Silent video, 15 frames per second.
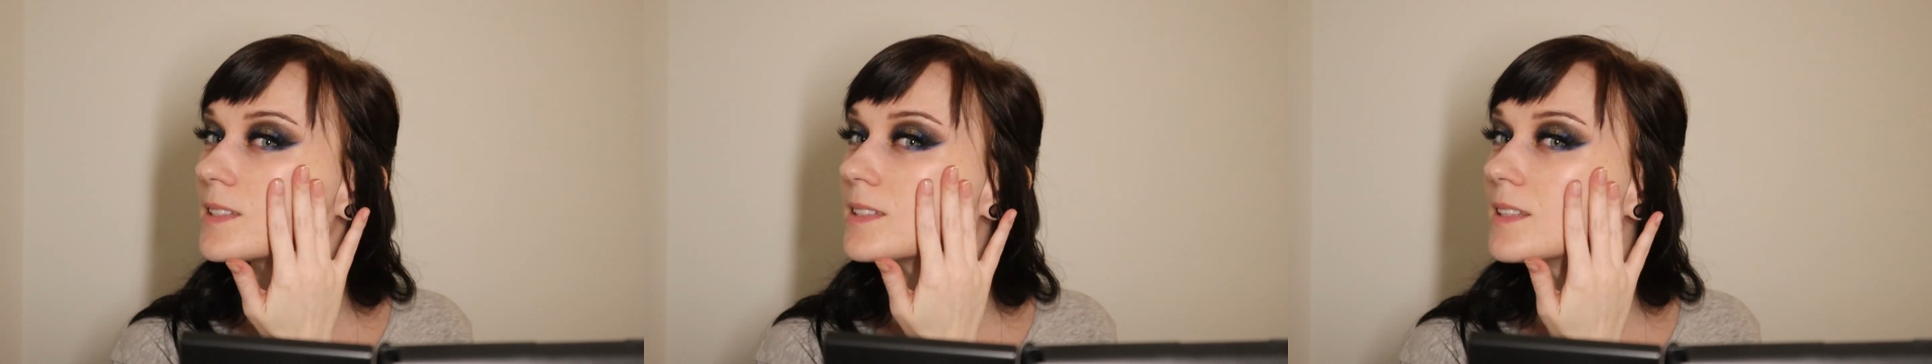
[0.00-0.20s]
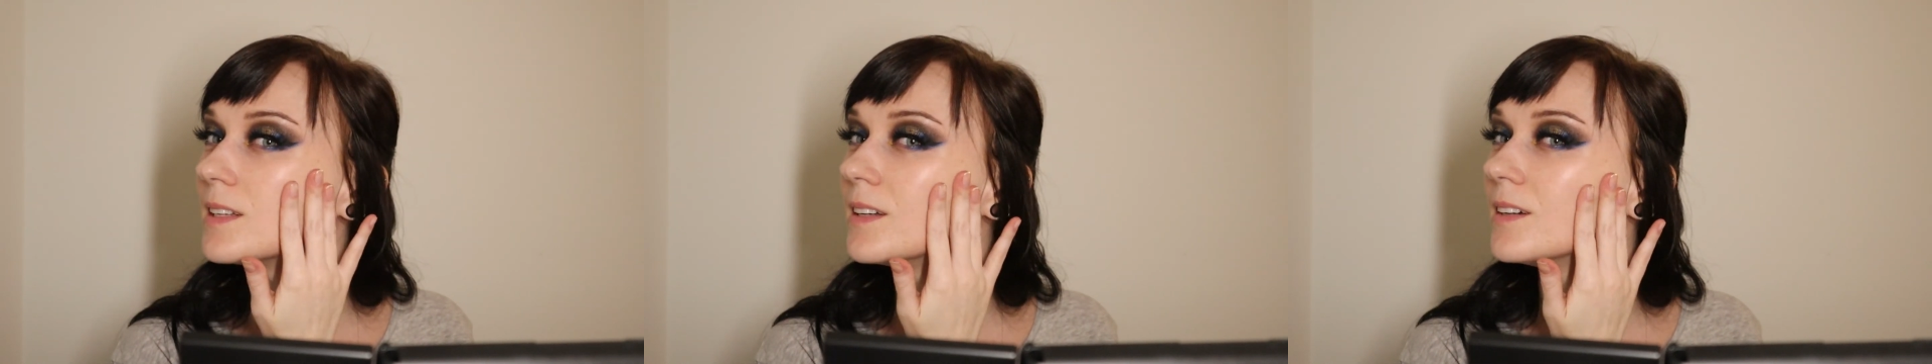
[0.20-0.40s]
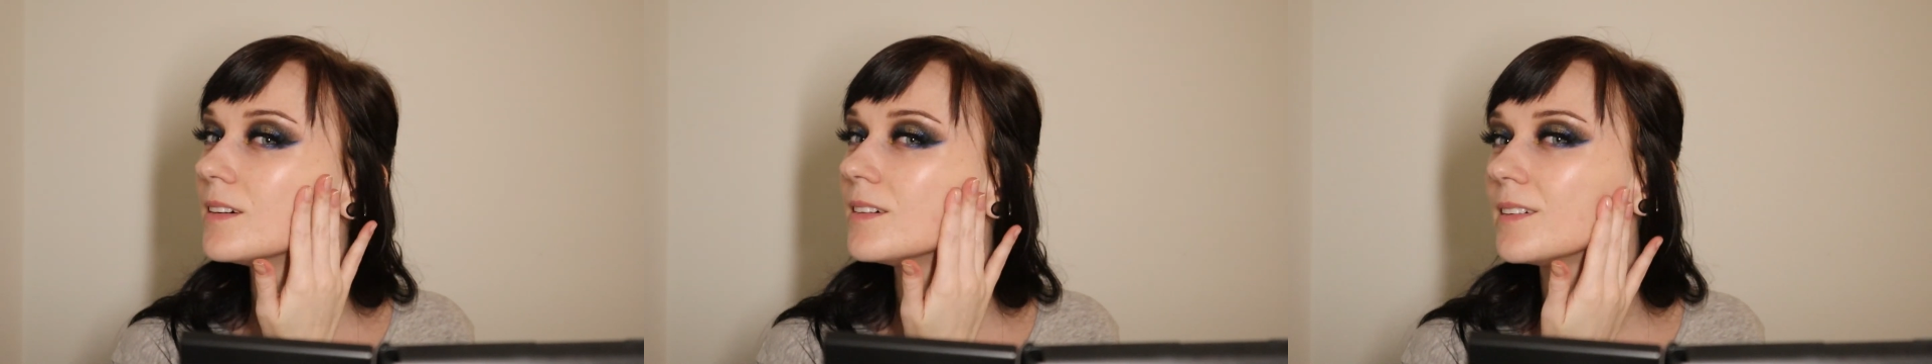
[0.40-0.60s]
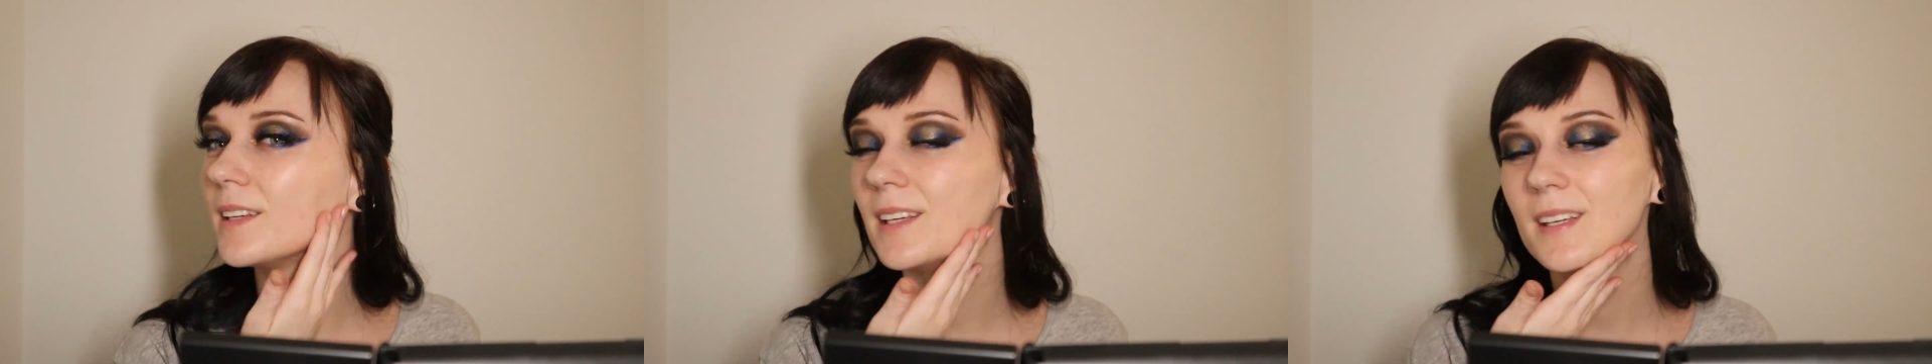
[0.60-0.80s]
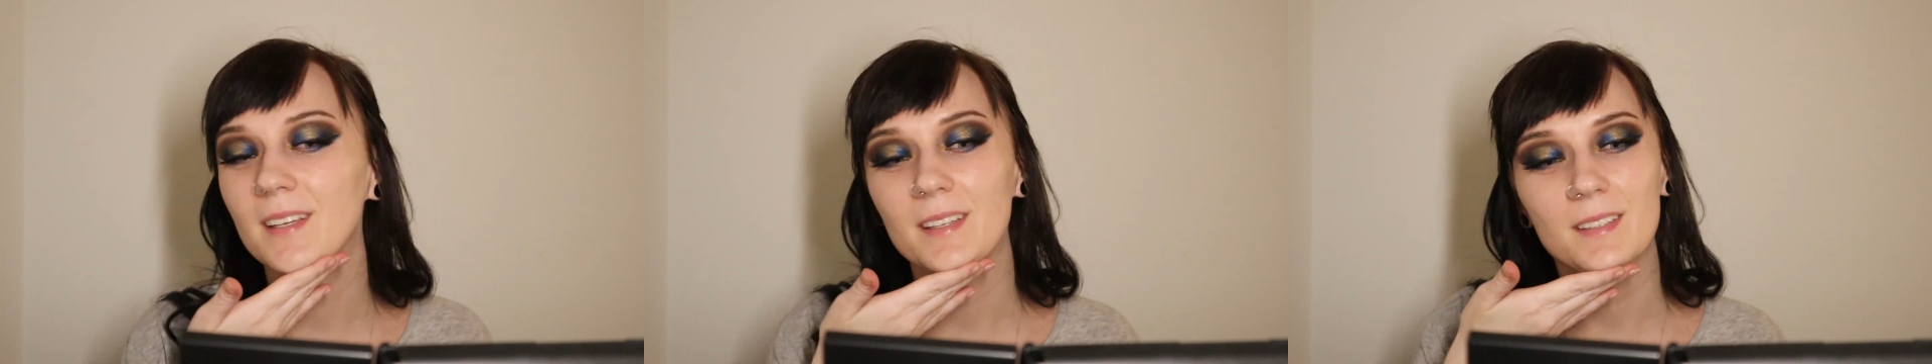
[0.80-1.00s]

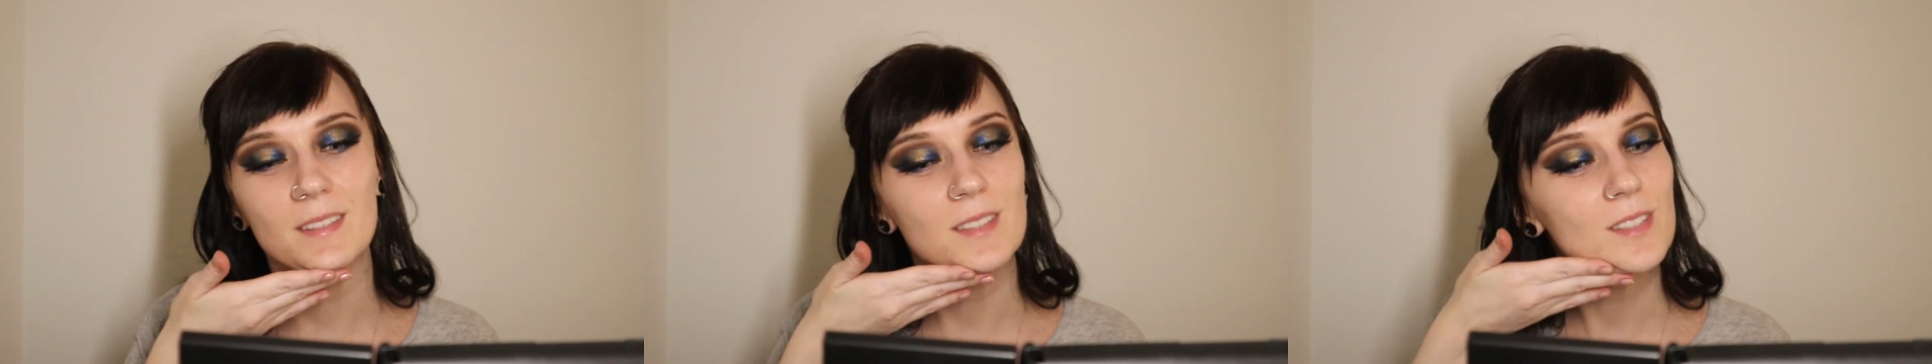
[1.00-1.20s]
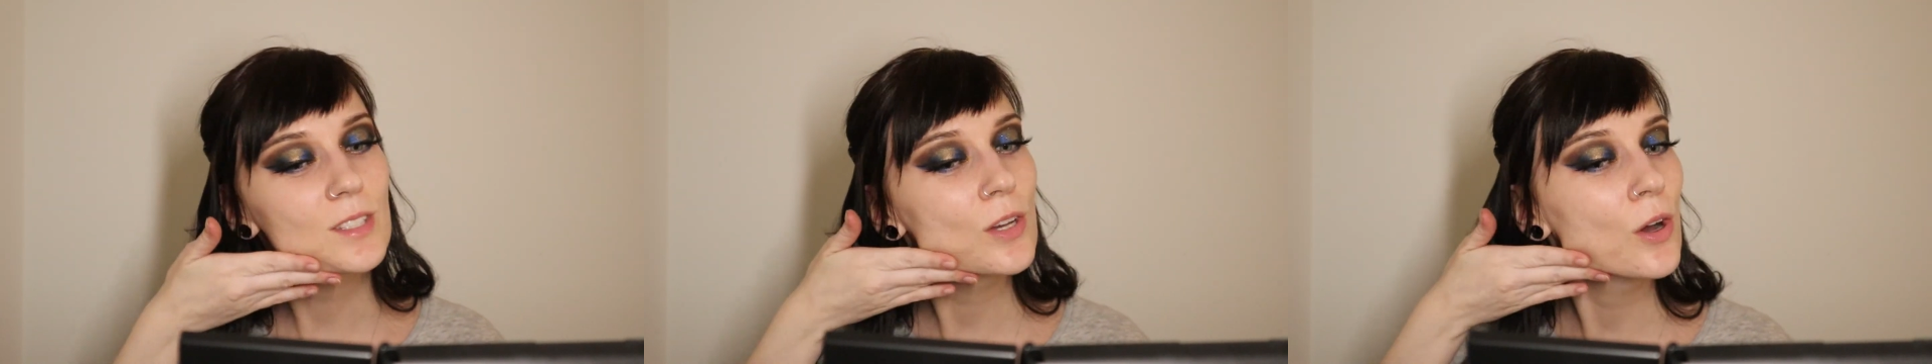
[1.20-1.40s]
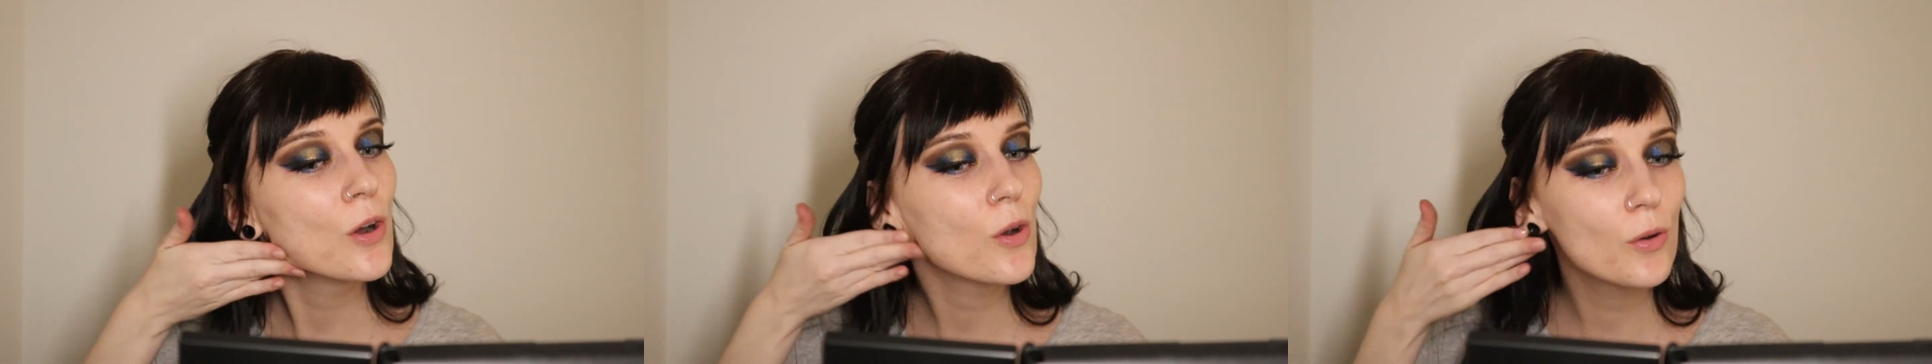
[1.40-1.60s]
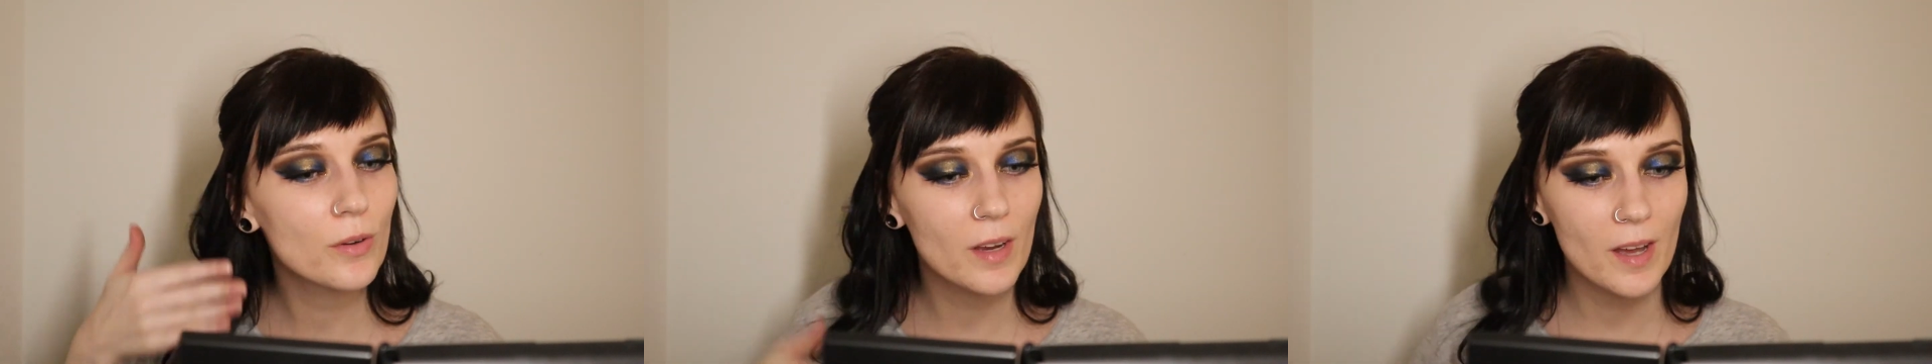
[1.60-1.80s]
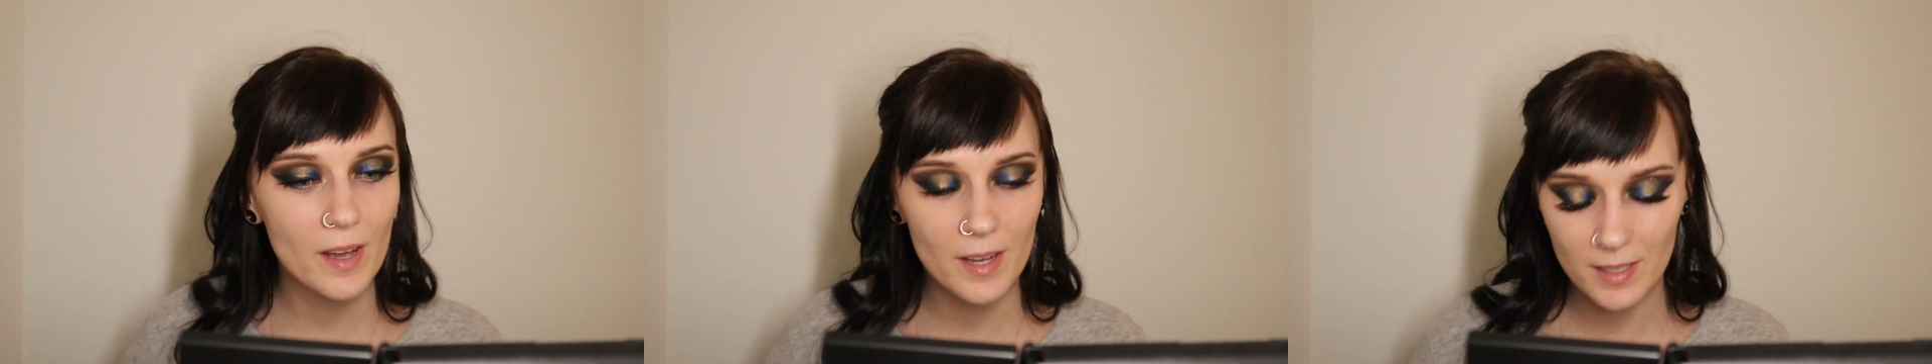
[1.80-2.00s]
silky. It's so
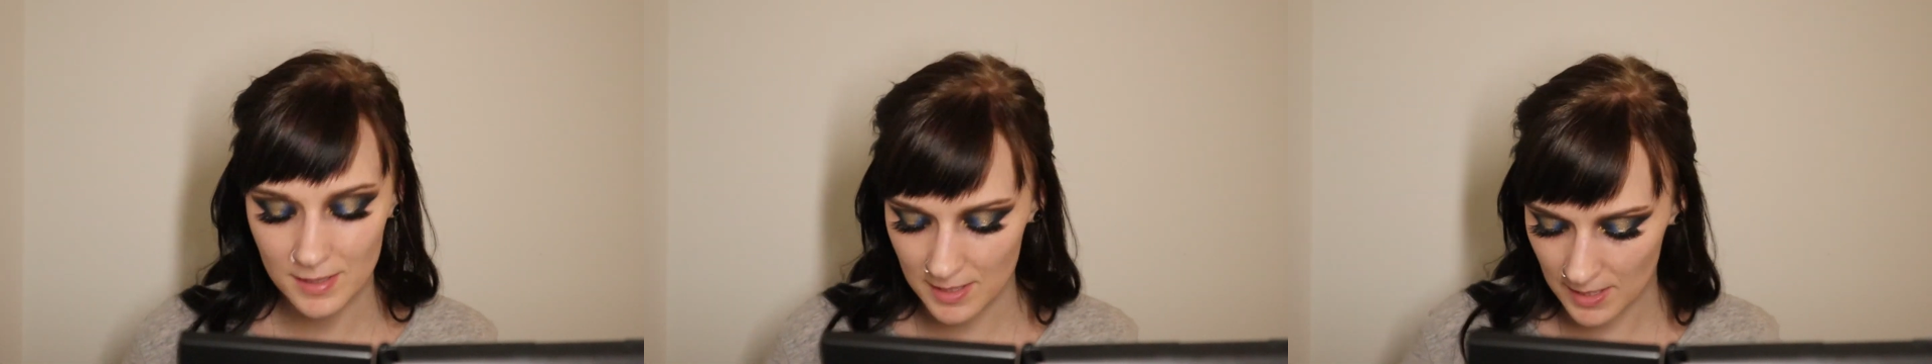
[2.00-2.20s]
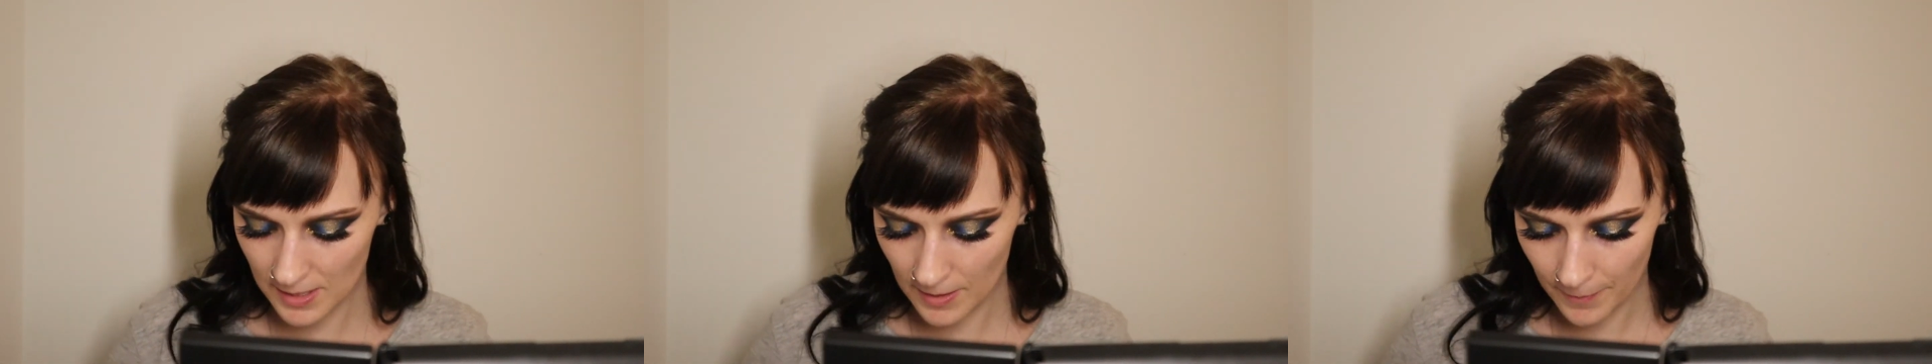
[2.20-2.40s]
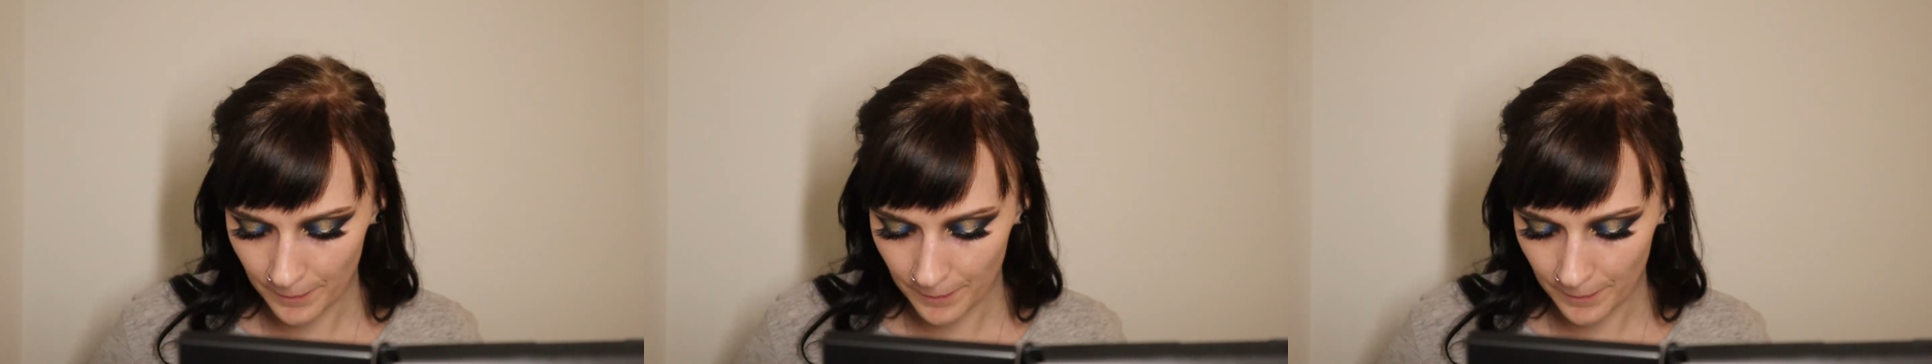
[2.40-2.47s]
nice.